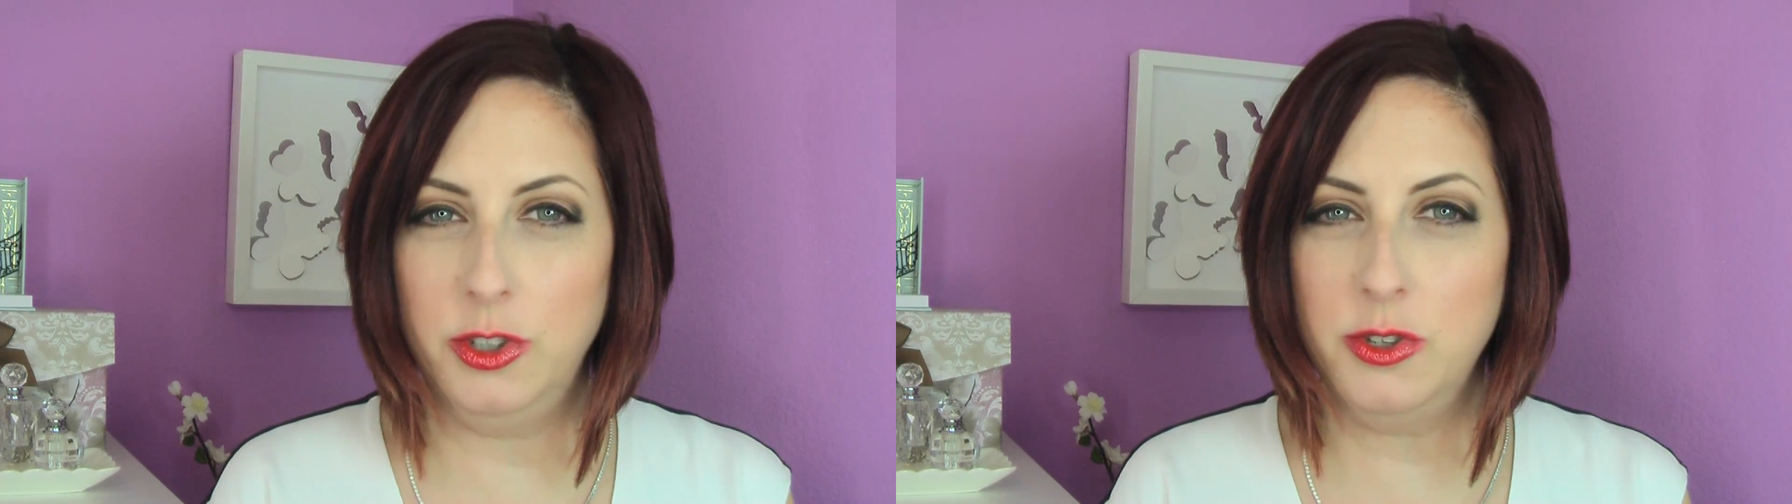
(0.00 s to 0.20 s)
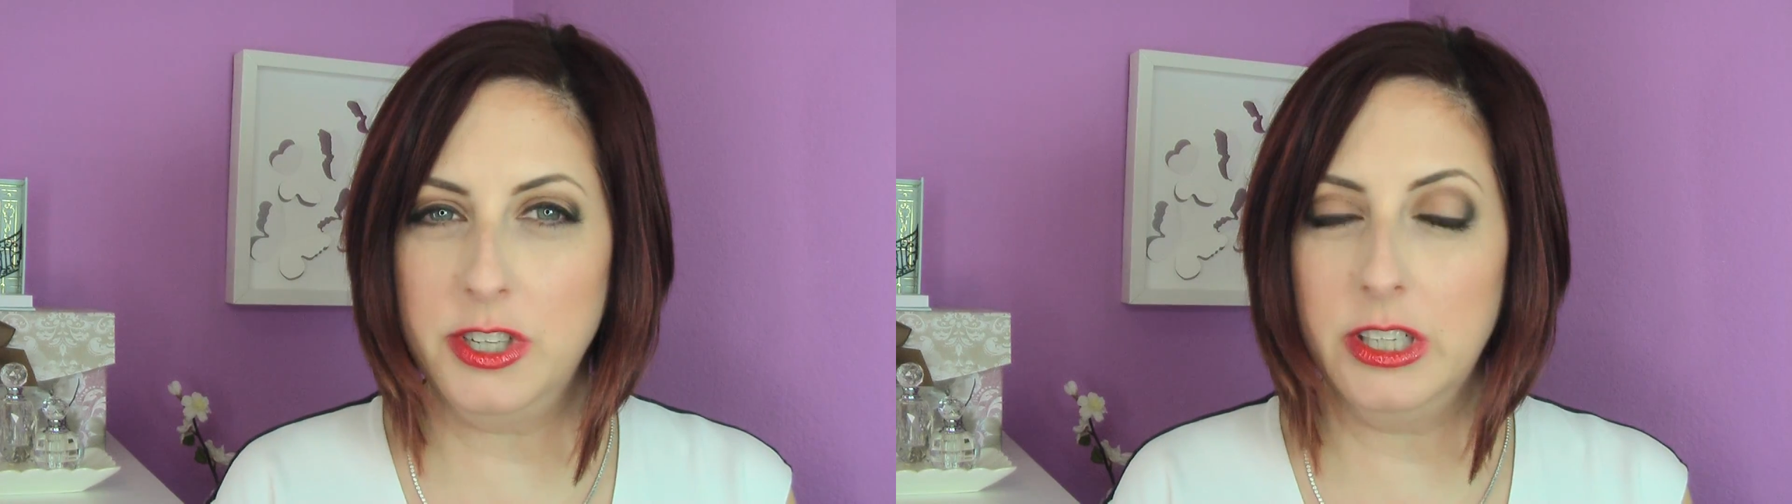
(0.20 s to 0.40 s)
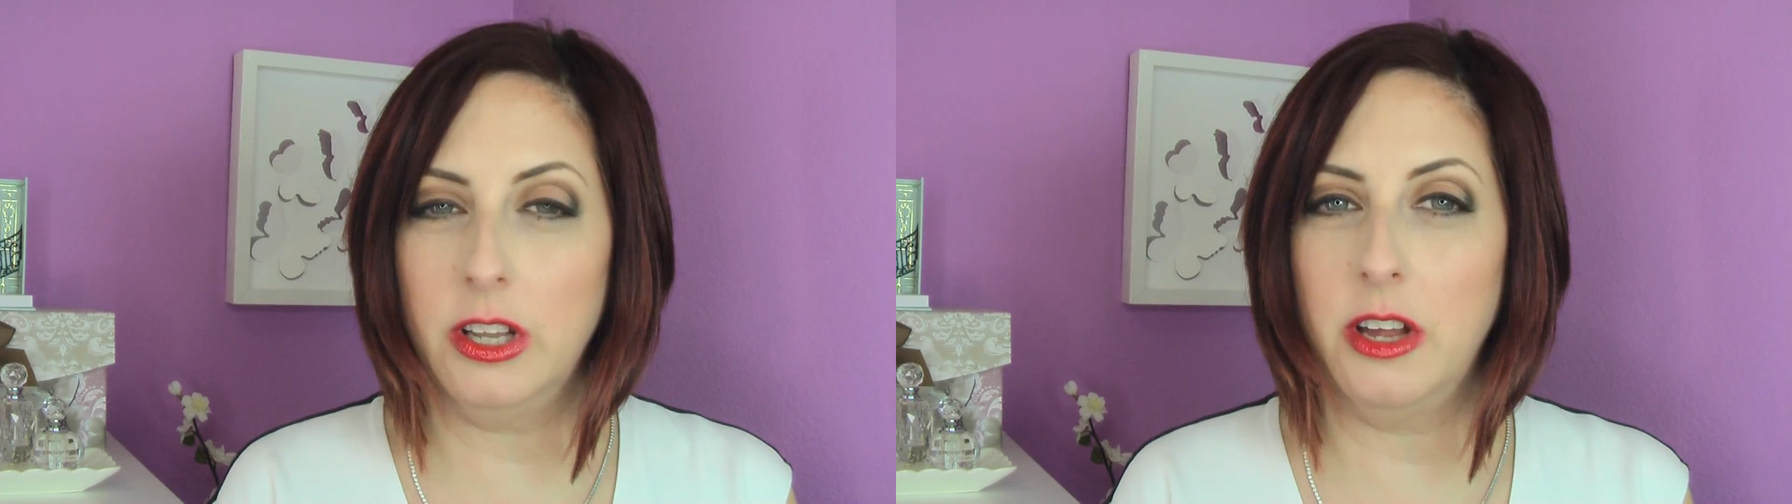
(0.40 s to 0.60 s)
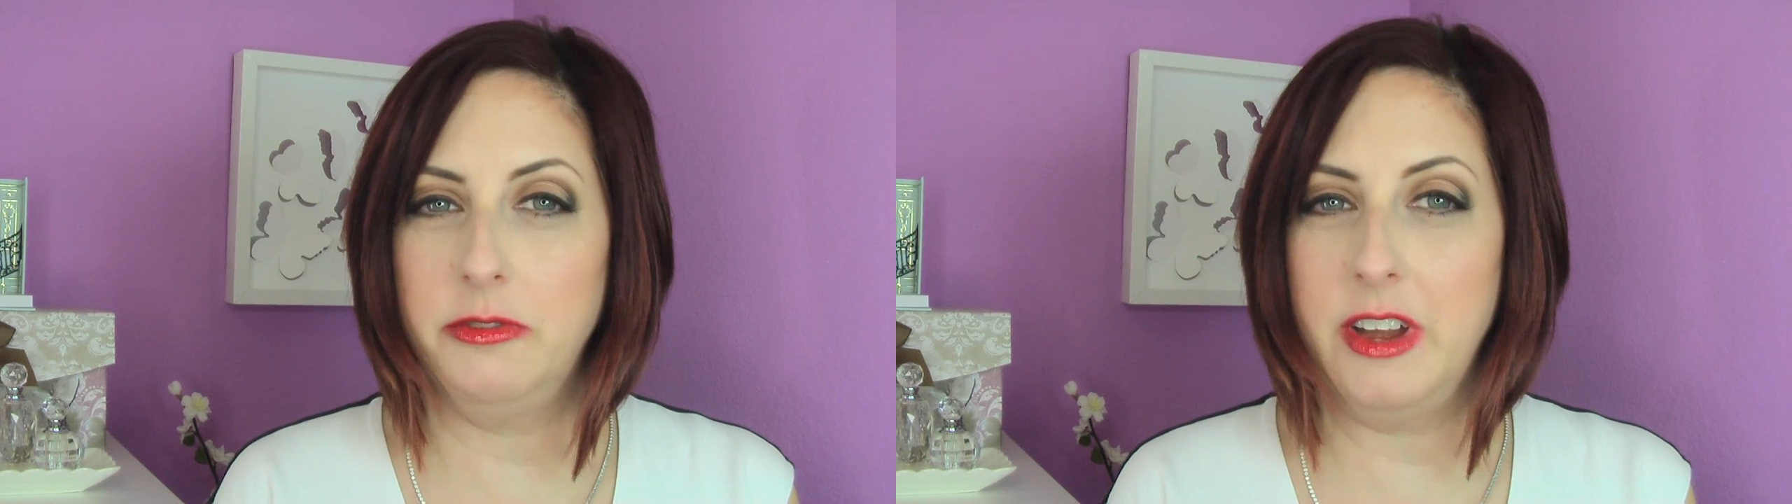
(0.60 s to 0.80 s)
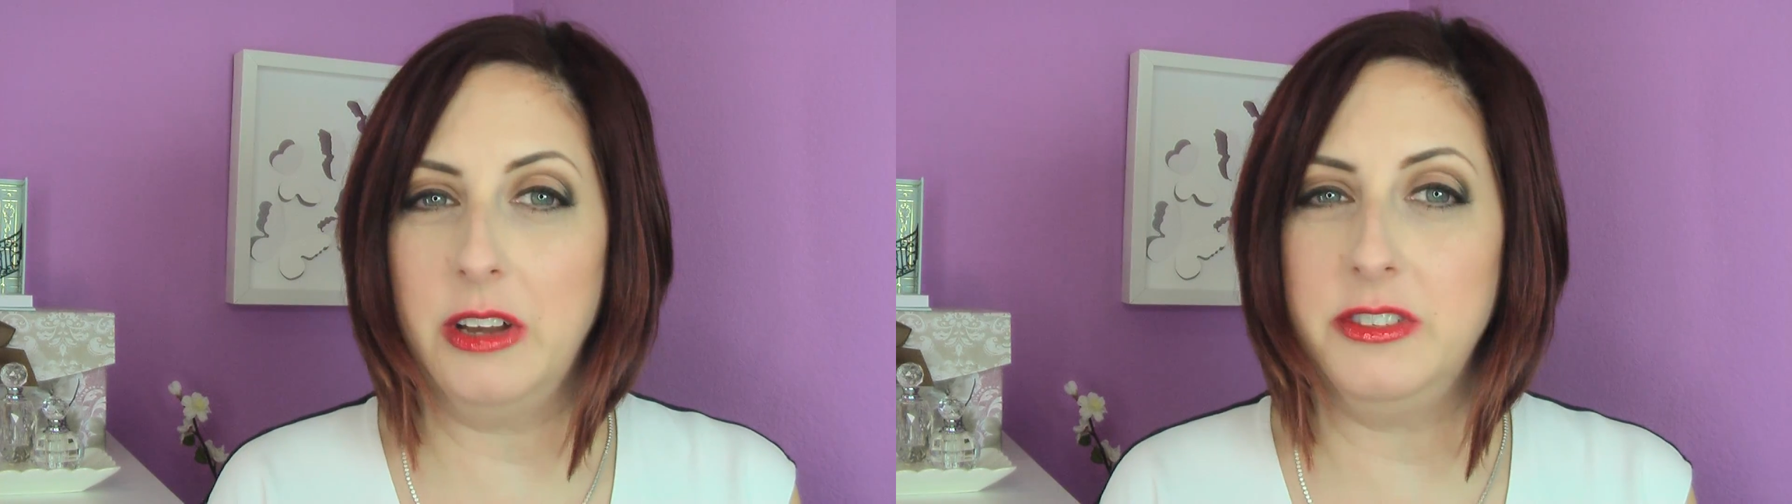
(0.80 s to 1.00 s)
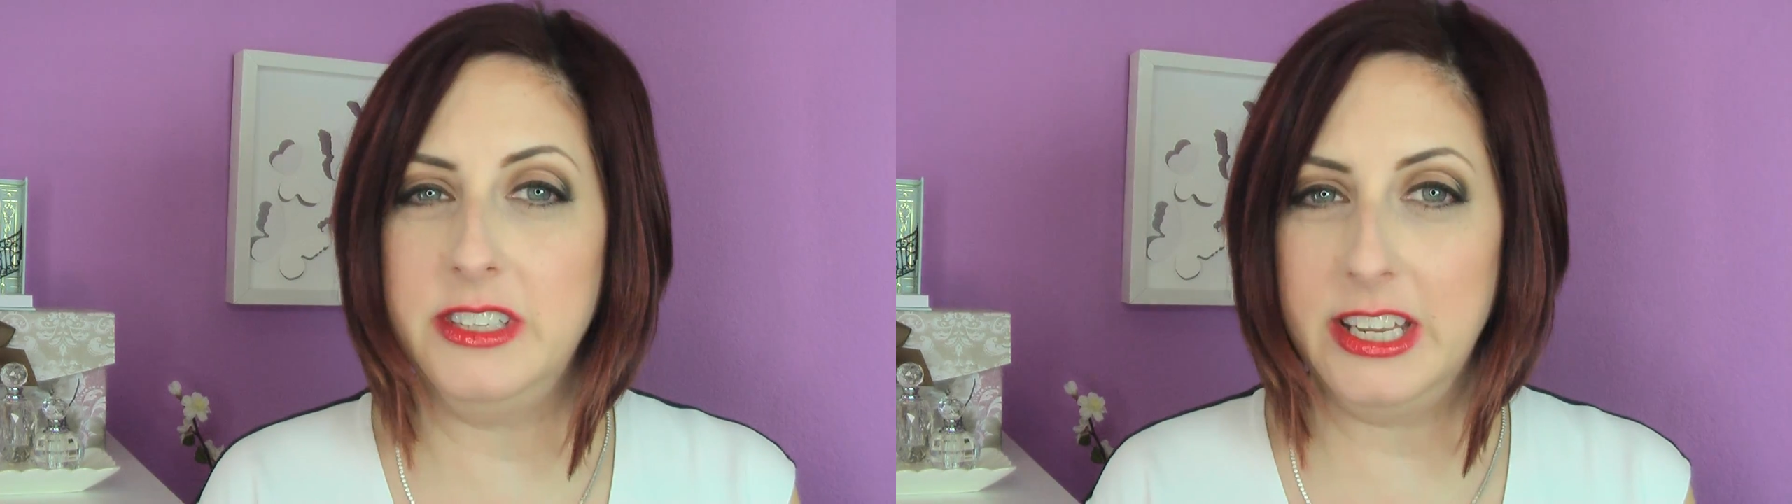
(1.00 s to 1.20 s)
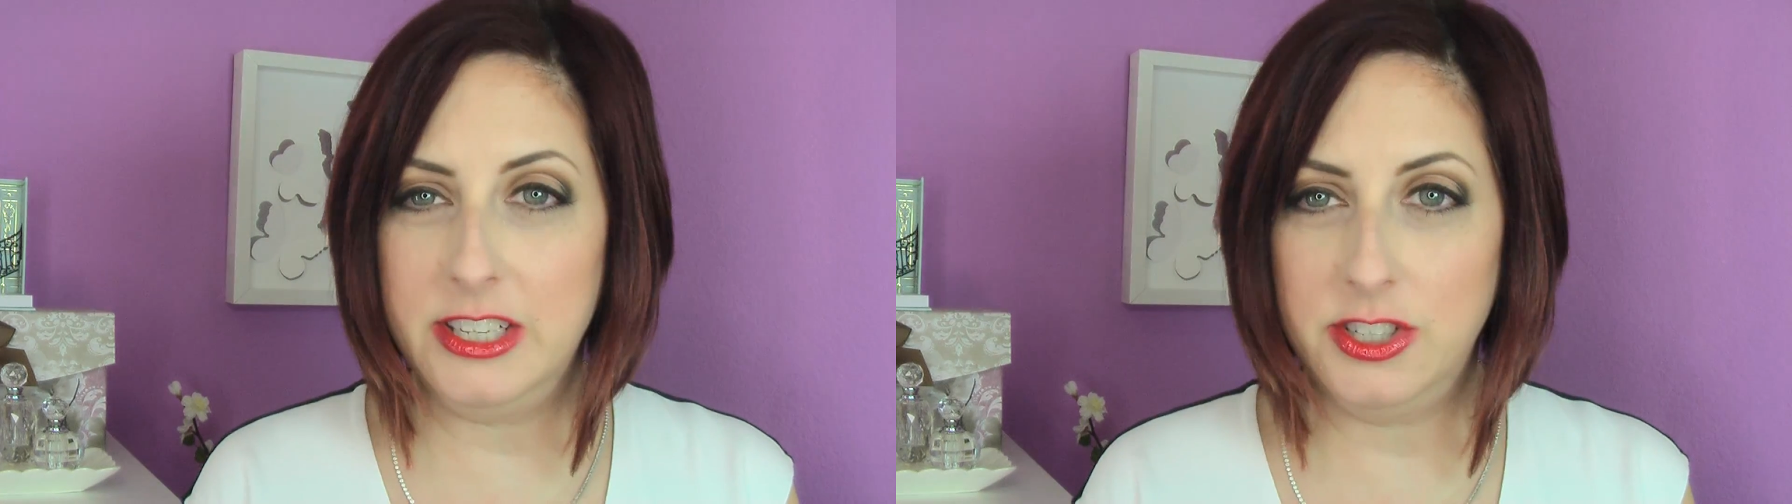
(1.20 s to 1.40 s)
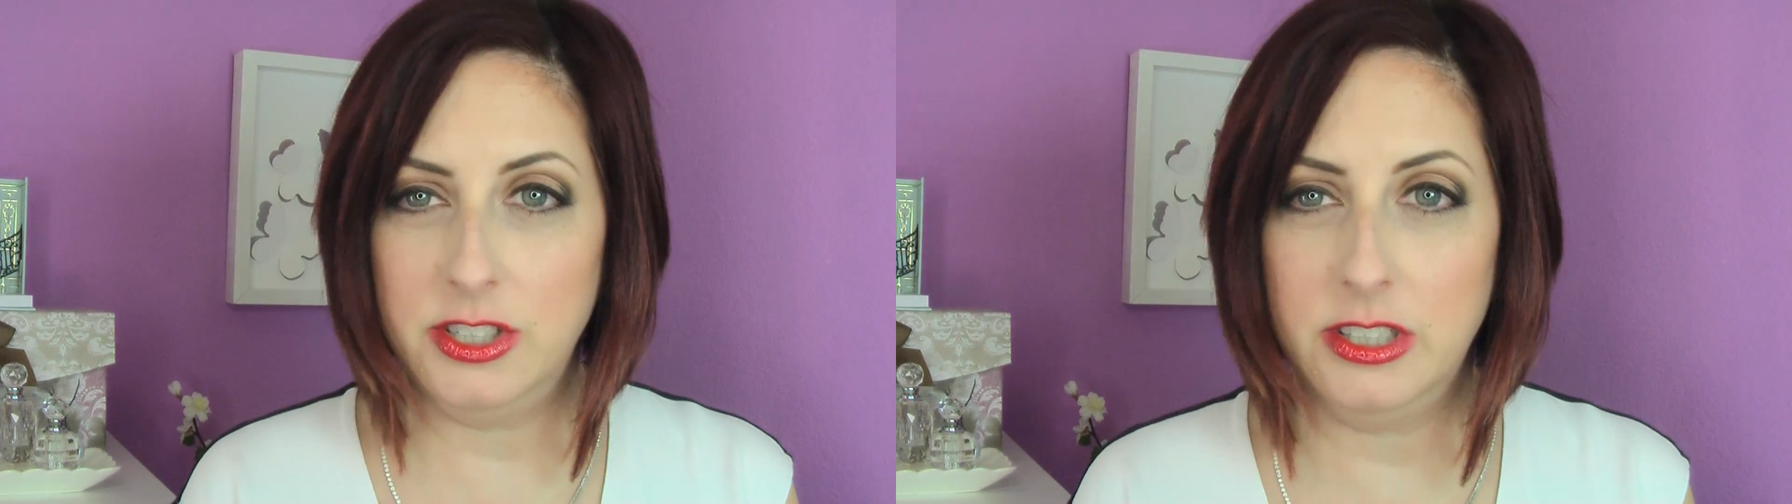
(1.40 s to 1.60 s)
Touche Eclat
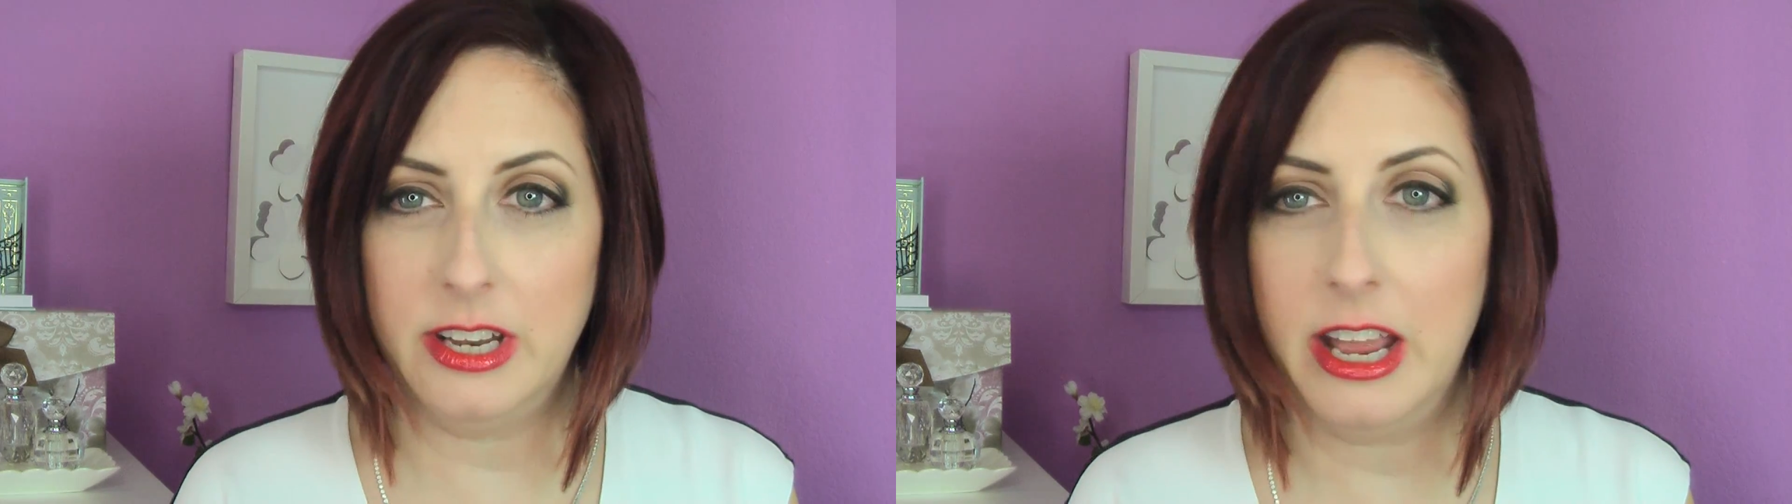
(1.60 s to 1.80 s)
Foundation.